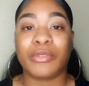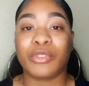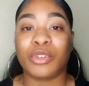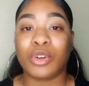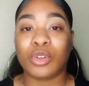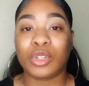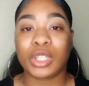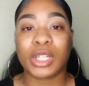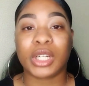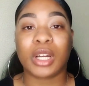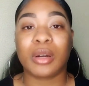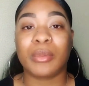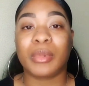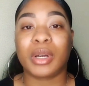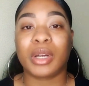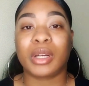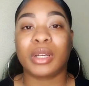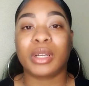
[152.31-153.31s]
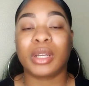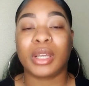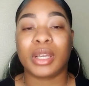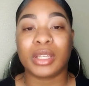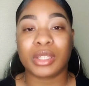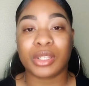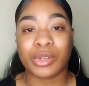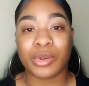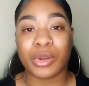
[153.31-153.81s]
If you go check out my
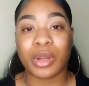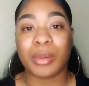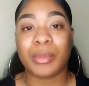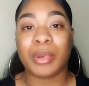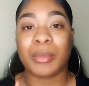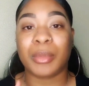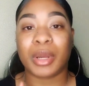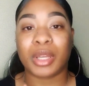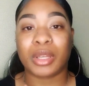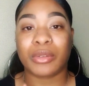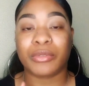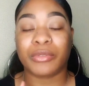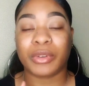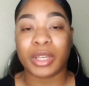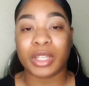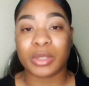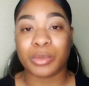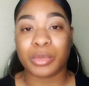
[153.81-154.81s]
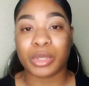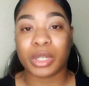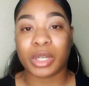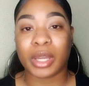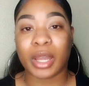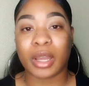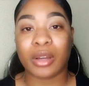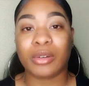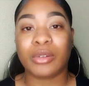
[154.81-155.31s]
Instagram and my Facebook
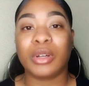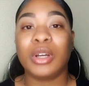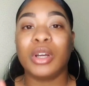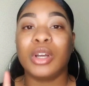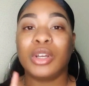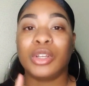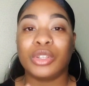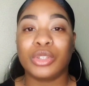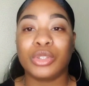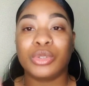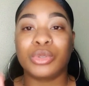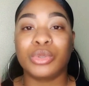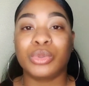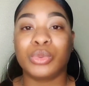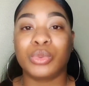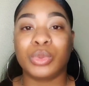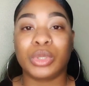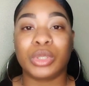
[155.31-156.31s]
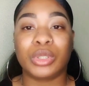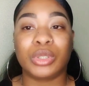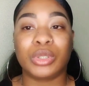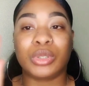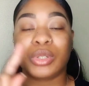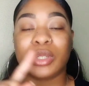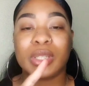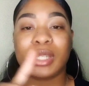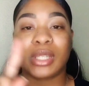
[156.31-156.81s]
account, you
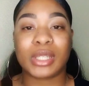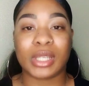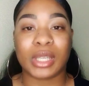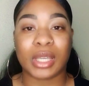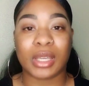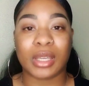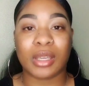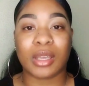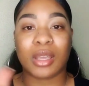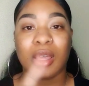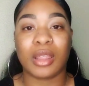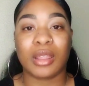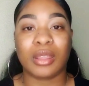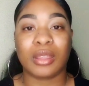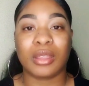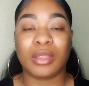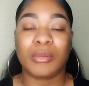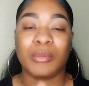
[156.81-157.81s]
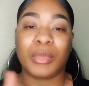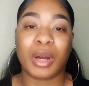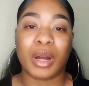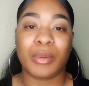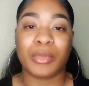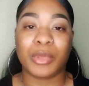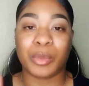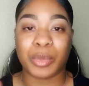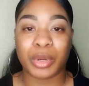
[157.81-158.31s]
will see
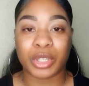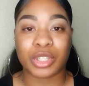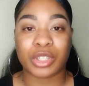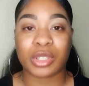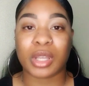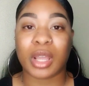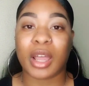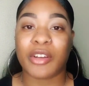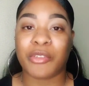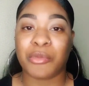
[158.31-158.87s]
the pictures that I